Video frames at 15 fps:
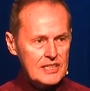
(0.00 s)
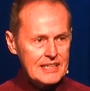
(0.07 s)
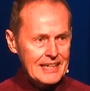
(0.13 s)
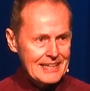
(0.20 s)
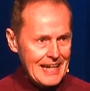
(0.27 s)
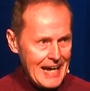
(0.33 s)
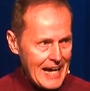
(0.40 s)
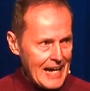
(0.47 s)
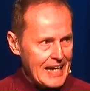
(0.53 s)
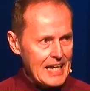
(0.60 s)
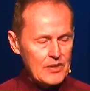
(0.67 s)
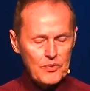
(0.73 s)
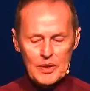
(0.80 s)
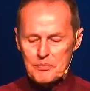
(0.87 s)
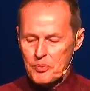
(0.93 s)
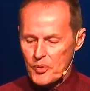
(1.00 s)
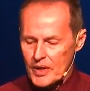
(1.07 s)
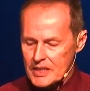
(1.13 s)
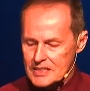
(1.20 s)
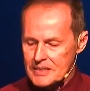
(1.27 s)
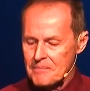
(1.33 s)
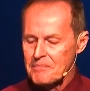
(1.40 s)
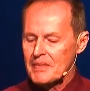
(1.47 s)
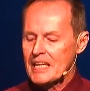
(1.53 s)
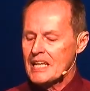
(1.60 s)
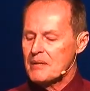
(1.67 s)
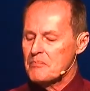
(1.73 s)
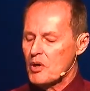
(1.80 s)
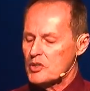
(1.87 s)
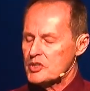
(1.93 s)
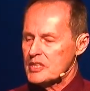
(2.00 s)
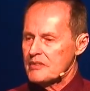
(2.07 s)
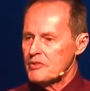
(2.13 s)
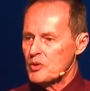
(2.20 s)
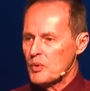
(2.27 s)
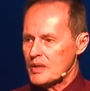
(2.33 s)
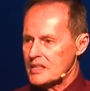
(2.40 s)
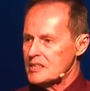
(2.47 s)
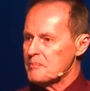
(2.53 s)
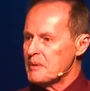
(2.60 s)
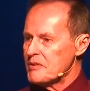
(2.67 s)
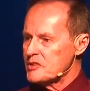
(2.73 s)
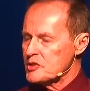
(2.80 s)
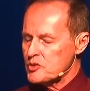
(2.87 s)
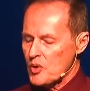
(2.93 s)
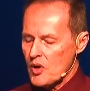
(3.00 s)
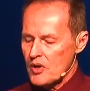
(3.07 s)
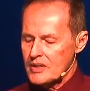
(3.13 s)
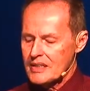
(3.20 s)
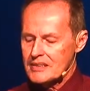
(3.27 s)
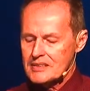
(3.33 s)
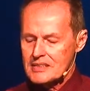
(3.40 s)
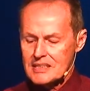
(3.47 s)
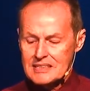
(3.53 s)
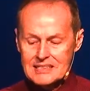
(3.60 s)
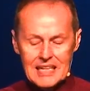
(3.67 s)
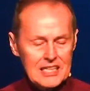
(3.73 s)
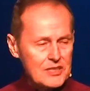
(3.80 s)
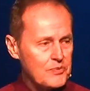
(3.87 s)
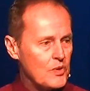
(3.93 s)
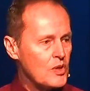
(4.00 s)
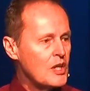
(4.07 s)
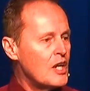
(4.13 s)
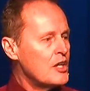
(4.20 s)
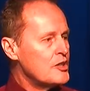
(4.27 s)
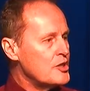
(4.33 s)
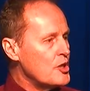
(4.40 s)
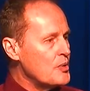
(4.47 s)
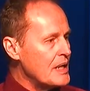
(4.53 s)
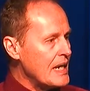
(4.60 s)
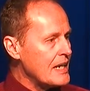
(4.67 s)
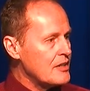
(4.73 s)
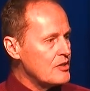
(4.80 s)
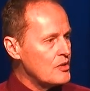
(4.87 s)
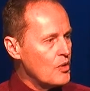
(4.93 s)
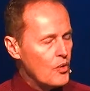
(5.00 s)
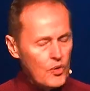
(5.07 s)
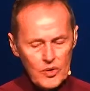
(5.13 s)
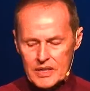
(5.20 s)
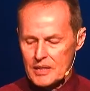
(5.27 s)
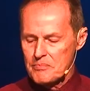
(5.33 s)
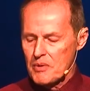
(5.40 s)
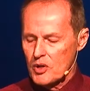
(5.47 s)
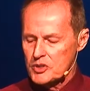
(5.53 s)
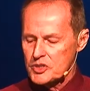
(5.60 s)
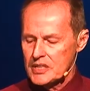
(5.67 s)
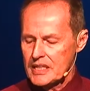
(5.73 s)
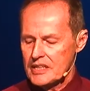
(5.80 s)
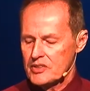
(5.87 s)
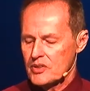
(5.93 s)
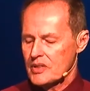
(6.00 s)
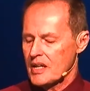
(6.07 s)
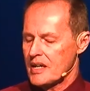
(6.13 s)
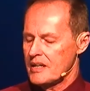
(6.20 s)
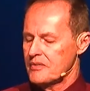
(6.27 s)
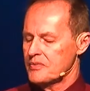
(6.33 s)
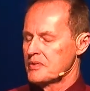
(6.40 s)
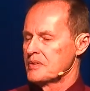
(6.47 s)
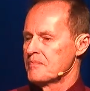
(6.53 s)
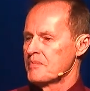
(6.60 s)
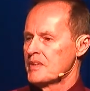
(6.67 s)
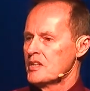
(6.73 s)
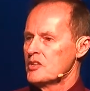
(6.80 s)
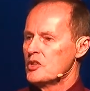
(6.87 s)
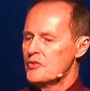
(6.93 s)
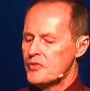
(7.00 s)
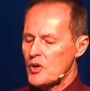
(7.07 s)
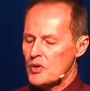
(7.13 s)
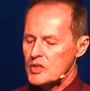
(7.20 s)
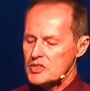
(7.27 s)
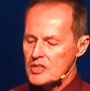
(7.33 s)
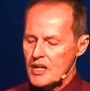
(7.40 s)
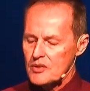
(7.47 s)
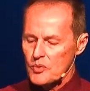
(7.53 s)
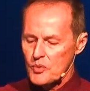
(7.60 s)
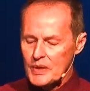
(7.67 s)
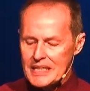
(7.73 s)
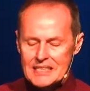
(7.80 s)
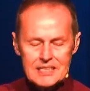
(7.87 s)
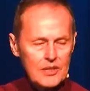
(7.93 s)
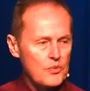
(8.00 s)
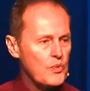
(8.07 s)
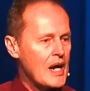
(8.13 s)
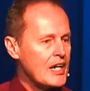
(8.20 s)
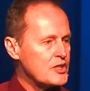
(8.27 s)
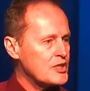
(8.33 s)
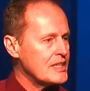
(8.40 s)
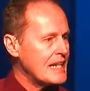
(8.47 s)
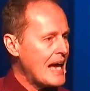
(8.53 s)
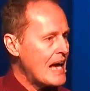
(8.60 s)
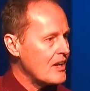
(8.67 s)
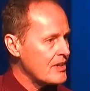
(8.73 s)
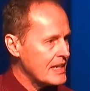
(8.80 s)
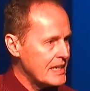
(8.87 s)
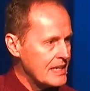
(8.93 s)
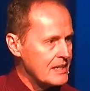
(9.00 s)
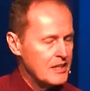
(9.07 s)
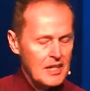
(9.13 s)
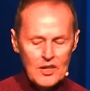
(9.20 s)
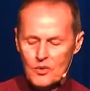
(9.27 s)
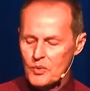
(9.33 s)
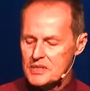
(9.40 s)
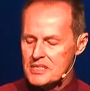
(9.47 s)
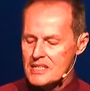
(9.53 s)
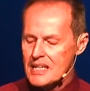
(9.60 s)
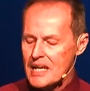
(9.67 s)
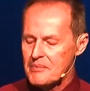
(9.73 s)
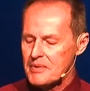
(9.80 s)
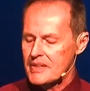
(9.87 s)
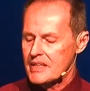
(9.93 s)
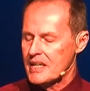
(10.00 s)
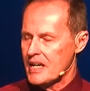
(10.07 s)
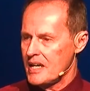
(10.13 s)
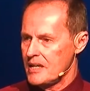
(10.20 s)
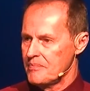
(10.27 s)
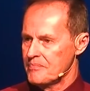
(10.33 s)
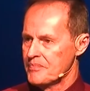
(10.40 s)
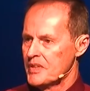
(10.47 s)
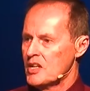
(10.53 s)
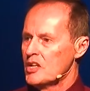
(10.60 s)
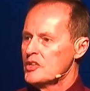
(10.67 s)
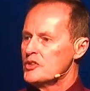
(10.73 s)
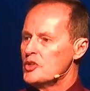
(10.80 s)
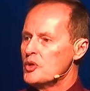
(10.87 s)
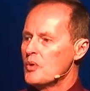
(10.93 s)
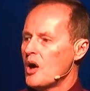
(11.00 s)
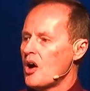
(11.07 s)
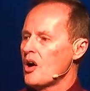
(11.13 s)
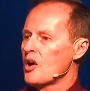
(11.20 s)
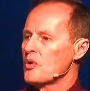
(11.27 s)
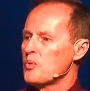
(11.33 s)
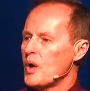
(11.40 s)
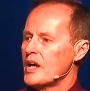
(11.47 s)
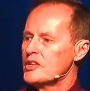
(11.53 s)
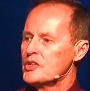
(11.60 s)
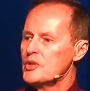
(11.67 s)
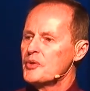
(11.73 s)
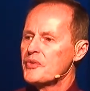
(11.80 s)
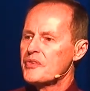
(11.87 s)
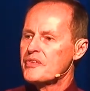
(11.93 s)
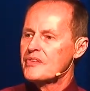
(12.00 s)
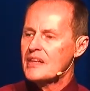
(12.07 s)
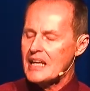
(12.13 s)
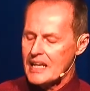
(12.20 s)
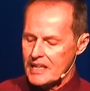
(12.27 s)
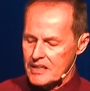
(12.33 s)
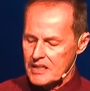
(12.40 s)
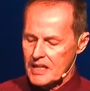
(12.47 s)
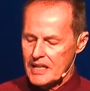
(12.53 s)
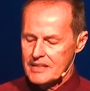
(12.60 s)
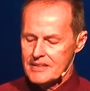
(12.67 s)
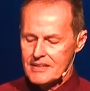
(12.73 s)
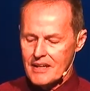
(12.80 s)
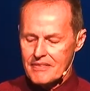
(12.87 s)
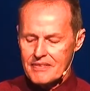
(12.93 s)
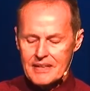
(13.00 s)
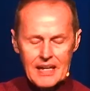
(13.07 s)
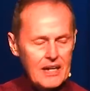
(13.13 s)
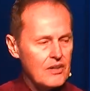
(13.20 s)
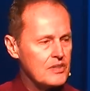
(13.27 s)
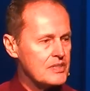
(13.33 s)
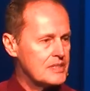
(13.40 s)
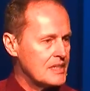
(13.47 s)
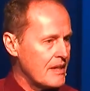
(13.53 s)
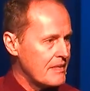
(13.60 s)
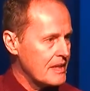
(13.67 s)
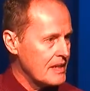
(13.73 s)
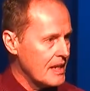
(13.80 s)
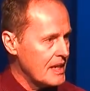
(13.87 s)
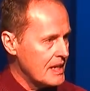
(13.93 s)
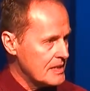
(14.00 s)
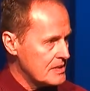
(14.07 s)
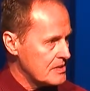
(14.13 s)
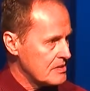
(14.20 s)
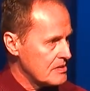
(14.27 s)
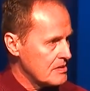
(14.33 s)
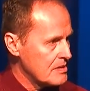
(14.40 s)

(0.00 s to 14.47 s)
to deny and repress emotion. If you wanted to be strong and successful, you ignored emotion in your life. You focused on reason. Rationality was the name of the game. You are what you think, and nothing else, nothing less.